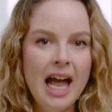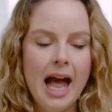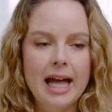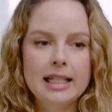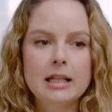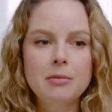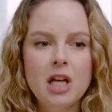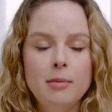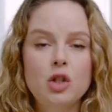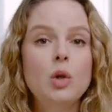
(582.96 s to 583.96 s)
And
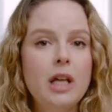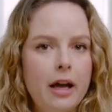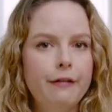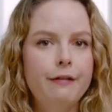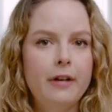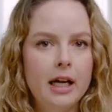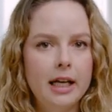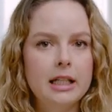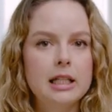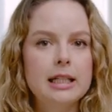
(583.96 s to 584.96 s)
sometimes you can
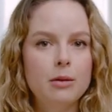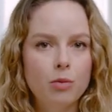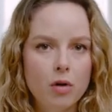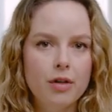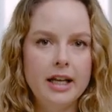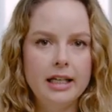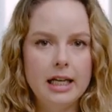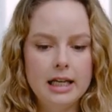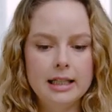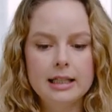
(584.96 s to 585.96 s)
find some wool that
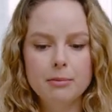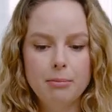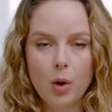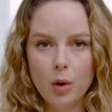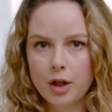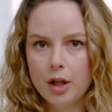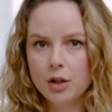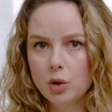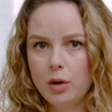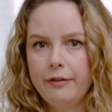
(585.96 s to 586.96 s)
is both
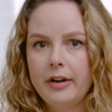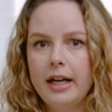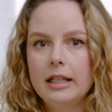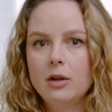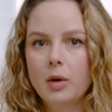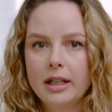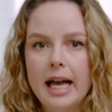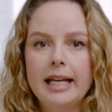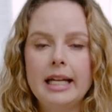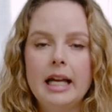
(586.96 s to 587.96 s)
certified
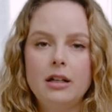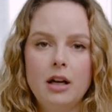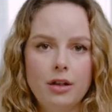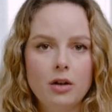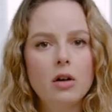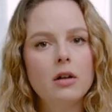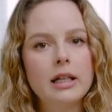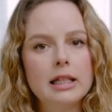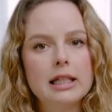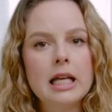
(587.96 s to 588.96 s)
organic and ethical.
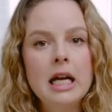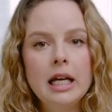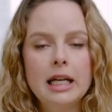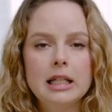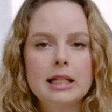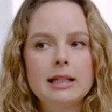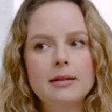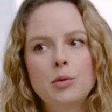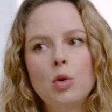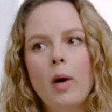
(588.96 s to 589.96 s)
It's
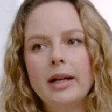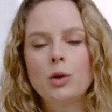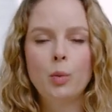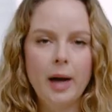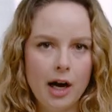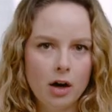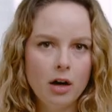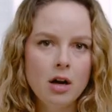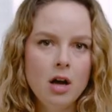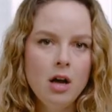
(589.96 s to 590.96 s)
quite
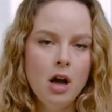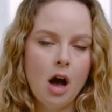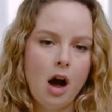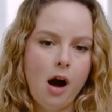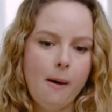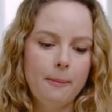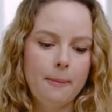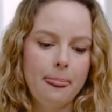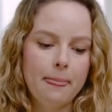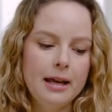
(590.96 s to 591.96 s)
rare.
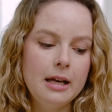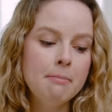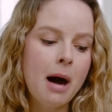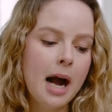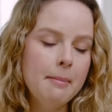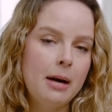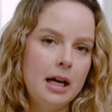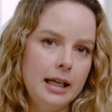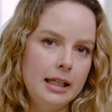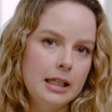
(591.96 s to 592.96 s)
In my
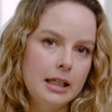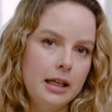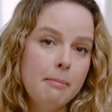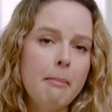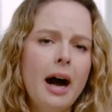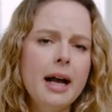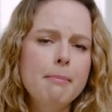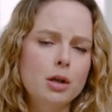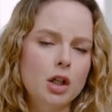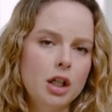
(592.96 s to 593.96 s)
mind, in my
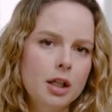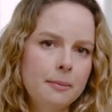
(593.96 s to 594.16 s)
book,